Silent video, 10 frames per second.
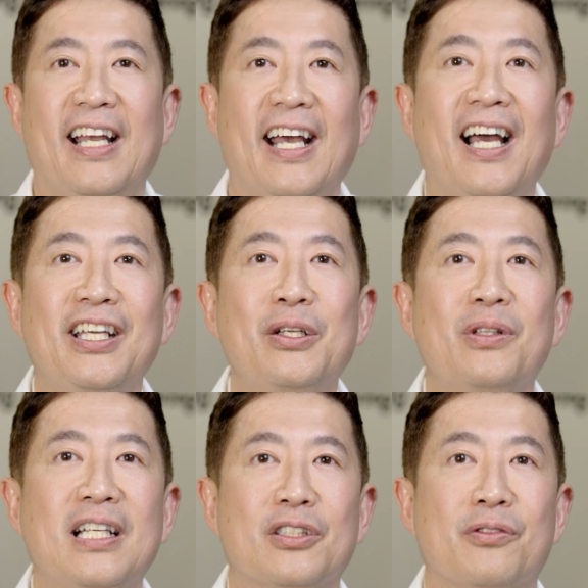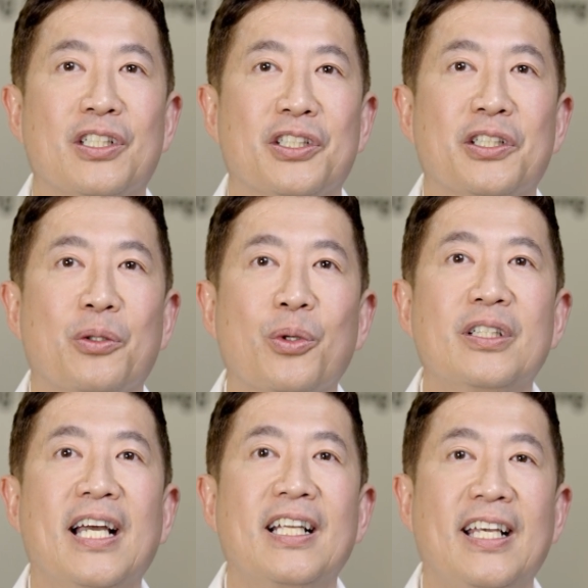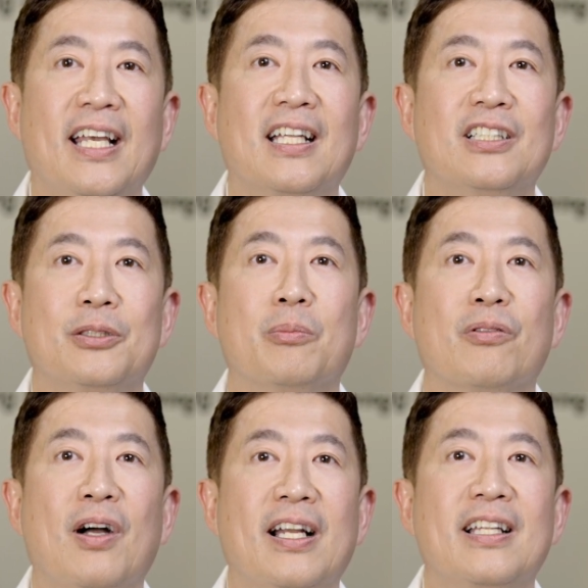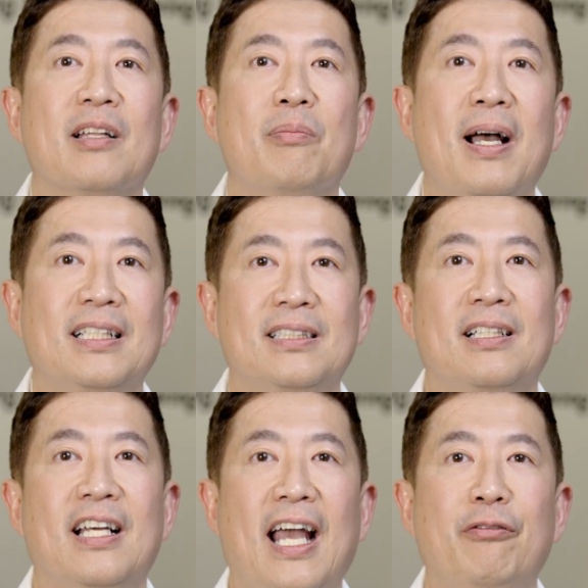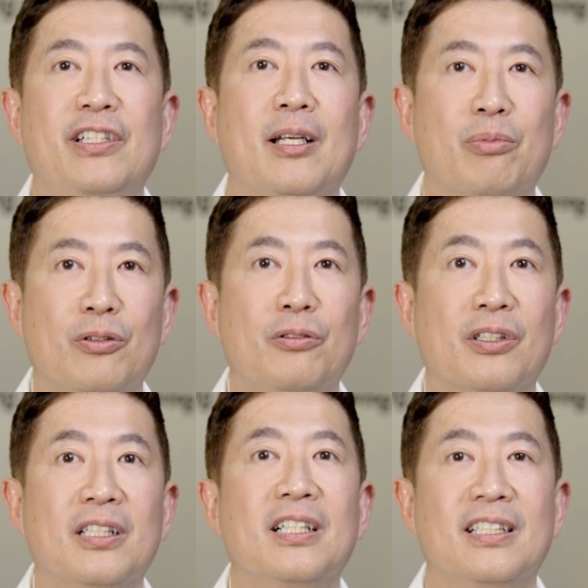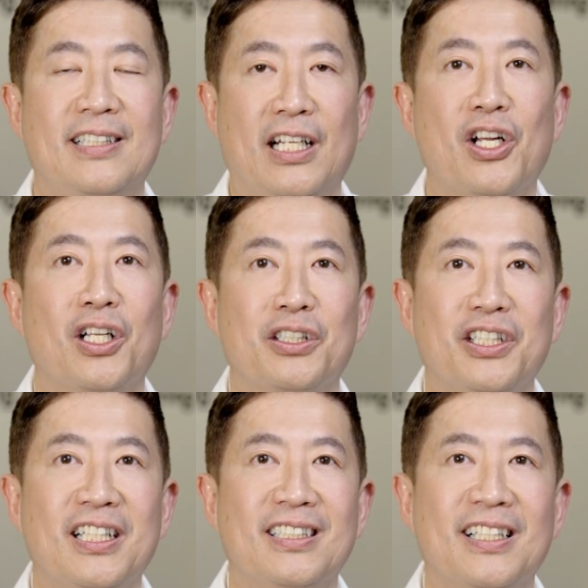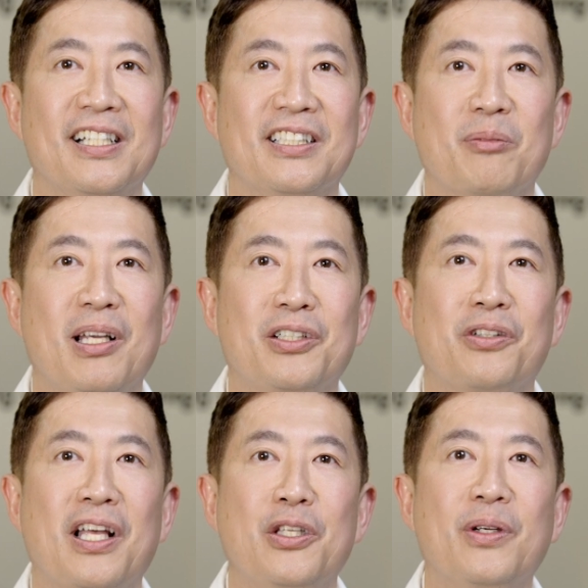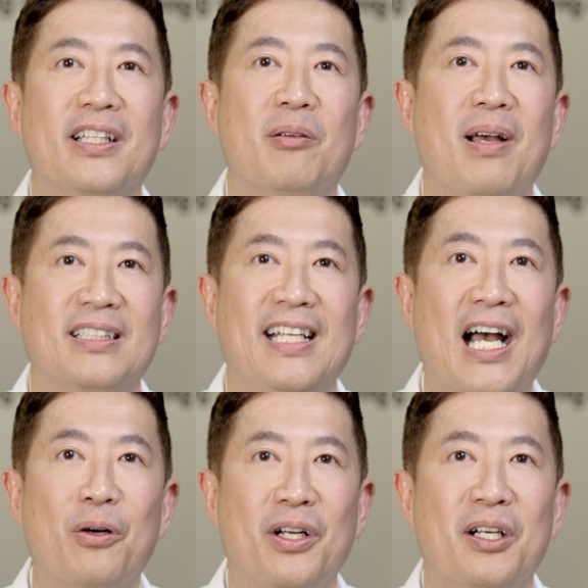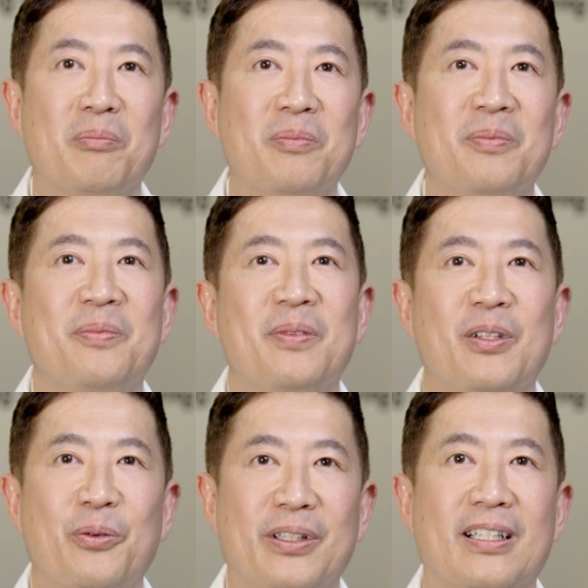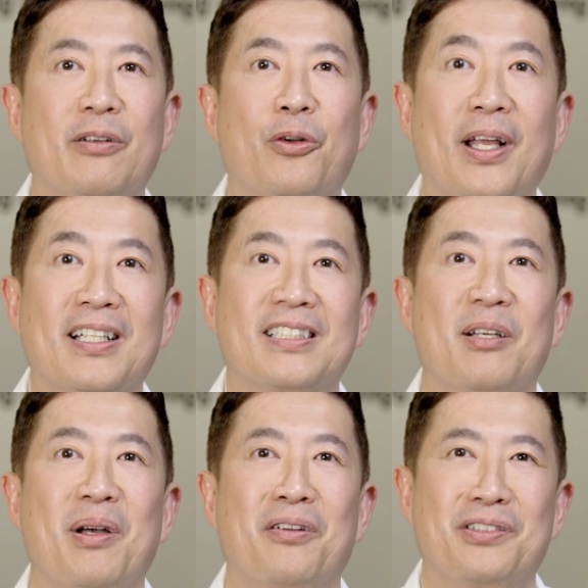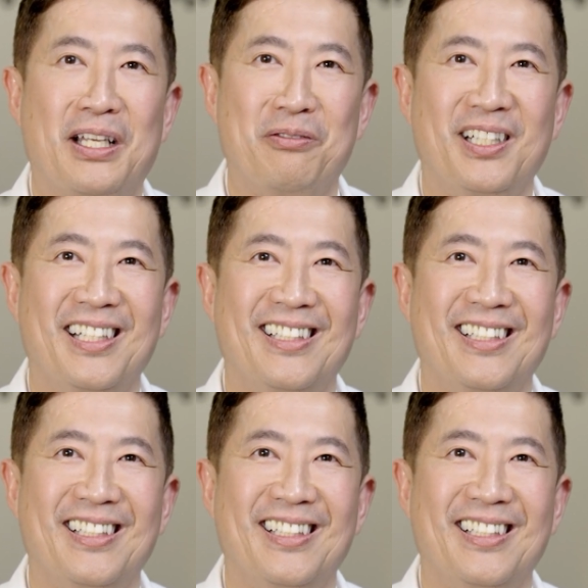At IQ Laser Vision, we're dedicated to providing the best FDA-proven technologies to make sure that you get the best outcome with the greatest amount of safety.